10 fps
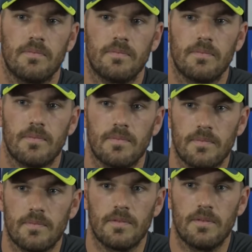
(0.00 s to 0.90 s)
preparations?
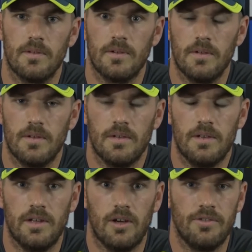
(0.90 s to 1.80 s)

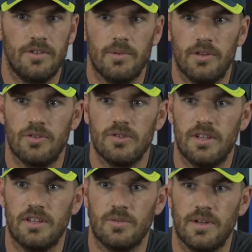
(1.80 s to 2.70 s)
Obviously with the two
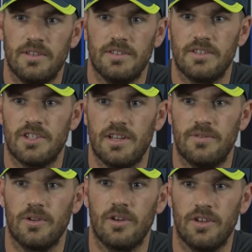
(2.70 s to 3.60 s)
T20s, it's a
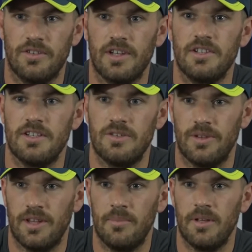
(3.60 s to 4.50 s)
chance for guys to continue
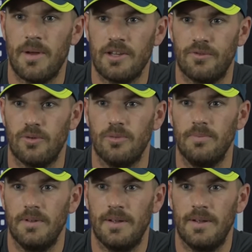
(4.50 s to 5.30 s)
on their Big Bash form